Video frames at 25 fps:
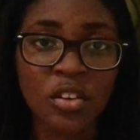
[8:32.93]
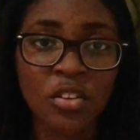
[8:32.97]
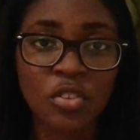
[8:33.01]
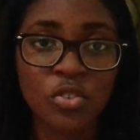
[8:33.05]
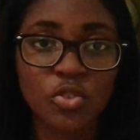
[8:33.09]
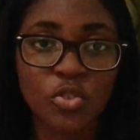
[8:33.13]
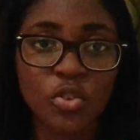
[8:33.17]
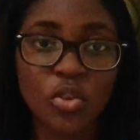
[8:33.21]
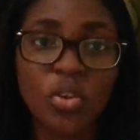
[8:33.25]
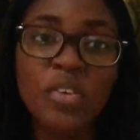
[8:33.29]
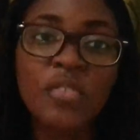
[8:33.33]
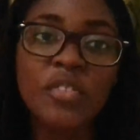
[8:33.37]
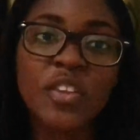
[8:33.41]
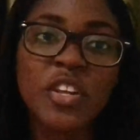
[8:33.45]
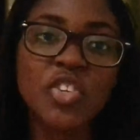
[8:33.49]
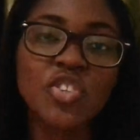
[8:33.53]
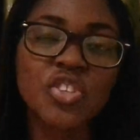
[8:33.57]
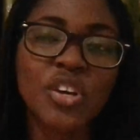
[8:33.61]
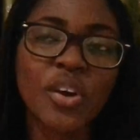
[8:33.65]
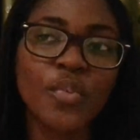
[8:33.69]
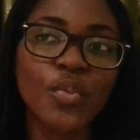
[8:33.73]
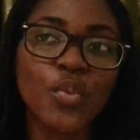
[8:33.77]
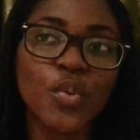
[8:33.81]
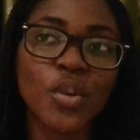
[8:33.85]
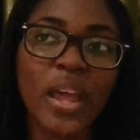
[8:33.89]
So if they
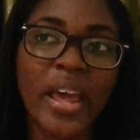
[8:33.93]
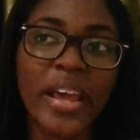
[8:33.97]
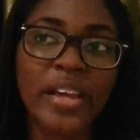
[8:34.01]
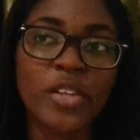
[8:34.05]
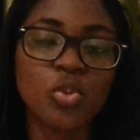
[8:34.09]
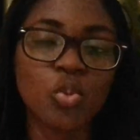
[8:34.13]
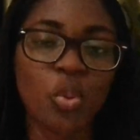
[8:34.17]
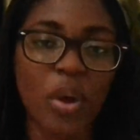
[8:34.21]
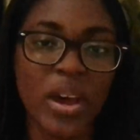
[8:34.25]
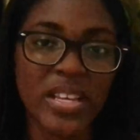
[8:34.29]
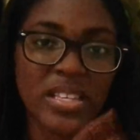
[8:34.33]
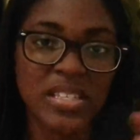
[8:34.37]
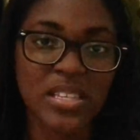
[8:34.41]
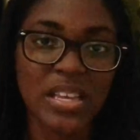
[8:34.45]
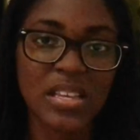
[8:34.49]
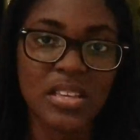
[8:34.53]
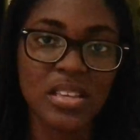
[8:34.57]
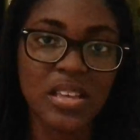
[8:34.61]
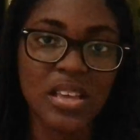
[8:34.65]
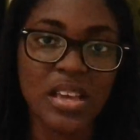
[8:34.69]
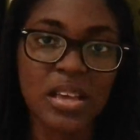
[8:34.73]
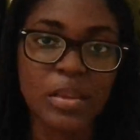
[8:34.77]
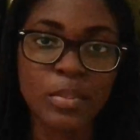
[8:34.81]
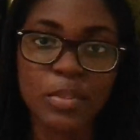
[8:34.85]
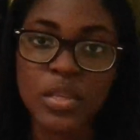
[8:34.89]
travel like twice a
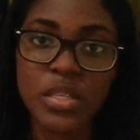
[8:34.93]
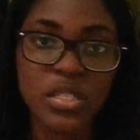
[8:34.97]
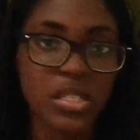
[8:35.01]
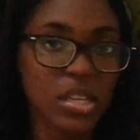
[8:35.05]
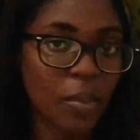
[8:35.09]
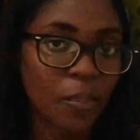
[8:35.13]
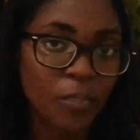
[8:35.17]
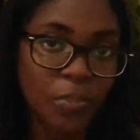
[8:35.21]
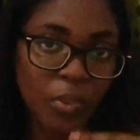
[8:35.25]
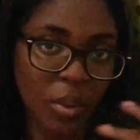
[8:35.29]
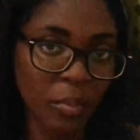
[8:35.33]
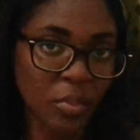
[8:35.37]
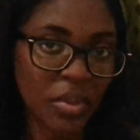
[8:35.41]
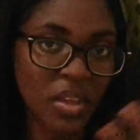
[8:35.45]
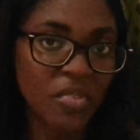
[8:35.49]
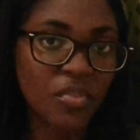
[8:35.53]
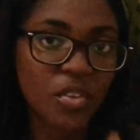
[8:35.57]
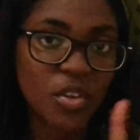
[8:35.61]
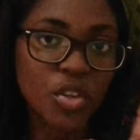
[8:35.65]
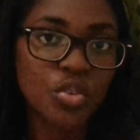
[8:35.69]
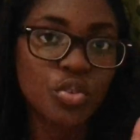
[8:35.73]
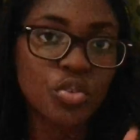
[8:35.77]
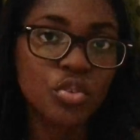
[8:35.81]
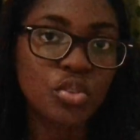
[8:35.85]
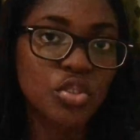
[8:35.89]
year, it means I'm giving
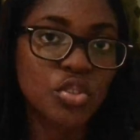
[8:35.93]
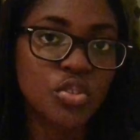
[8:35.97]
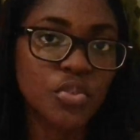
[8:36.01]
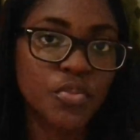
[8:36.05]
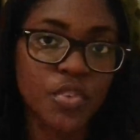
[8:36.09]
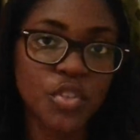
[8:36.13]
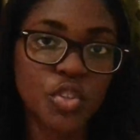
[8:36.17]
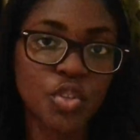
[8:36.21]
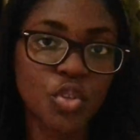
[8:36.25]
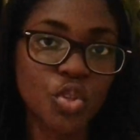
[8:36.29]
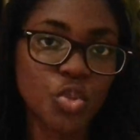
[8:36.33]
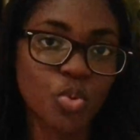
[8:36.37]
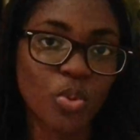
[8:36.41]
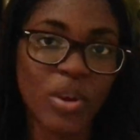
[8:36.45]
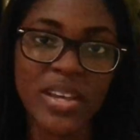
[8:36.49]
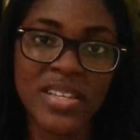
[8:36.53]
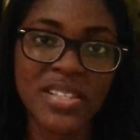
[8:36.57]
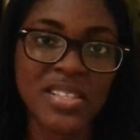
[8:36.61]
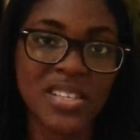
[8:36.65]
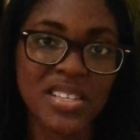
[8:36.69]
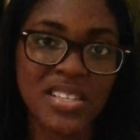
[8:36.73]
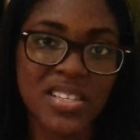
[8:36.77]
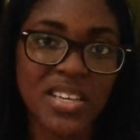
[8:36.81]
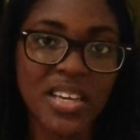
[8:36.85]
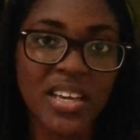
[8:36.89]
you a YouTube video twice
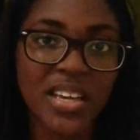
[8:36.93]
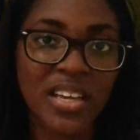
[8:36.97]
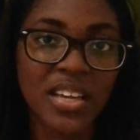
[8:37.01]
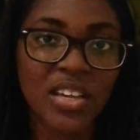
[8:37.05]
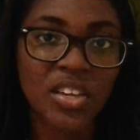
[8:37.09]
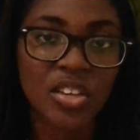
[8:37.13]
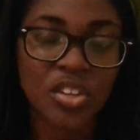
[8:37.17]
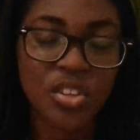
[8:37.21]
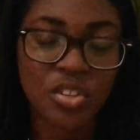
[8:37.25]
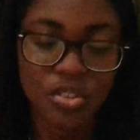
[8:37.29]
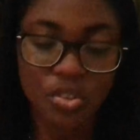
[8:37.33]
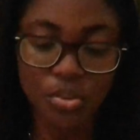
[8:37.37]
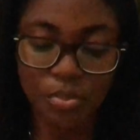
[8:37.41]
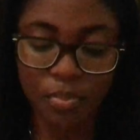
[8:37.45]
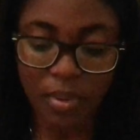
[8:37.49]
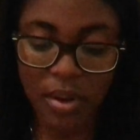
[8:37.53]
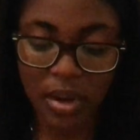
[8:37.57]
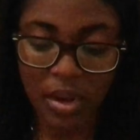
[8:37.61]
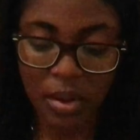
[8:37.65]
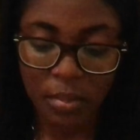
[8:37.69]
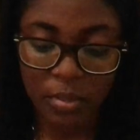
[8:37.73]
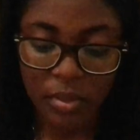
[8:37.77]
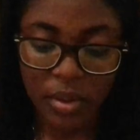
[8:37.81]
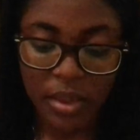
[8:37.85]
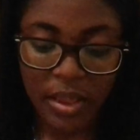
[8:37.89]
a year, you
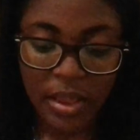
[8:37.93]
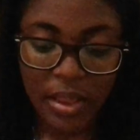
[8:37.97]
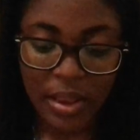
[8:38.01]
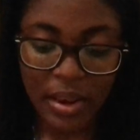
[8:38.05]
bab.